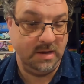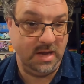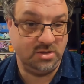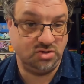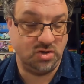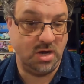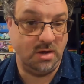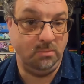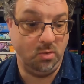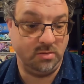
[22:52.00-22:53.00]
and
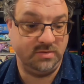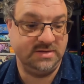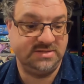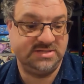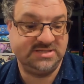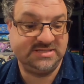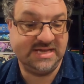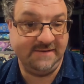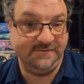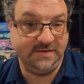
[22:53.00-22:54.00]
draw more than
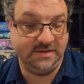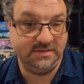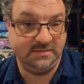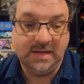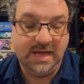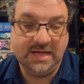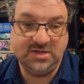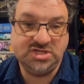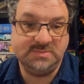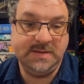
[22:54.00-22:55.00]
7, and
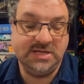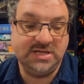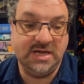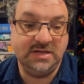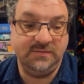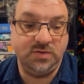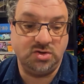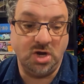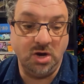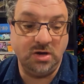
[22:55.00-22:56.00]
it'd just be at the end of your
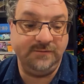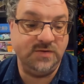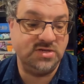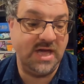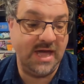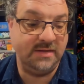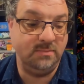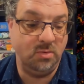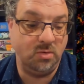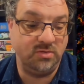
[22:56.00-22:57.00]
turn. If you
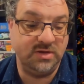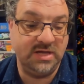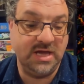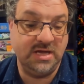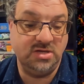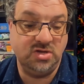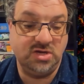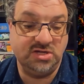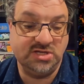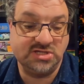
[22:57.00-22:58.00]
had more than 8, you
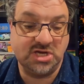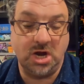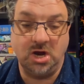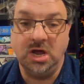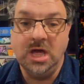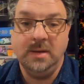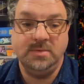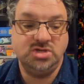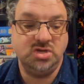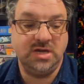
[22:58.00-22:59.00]
could discard.
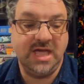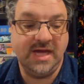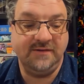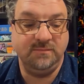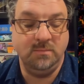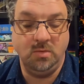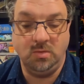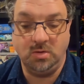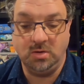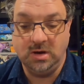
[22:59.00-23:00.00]
But you could have
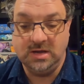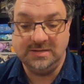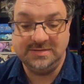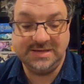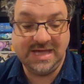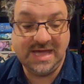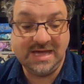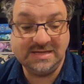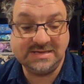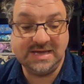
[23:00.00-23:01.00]
more than 8